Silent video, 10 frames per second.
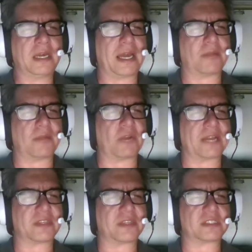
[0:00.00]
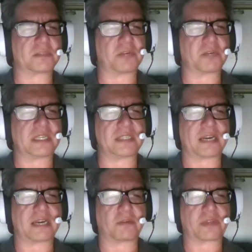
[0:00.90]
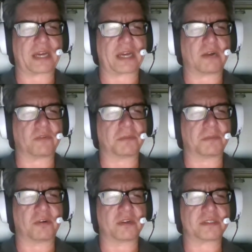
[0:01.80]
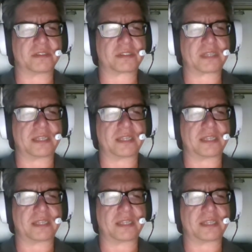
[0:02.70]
and ran the spring down without remorse,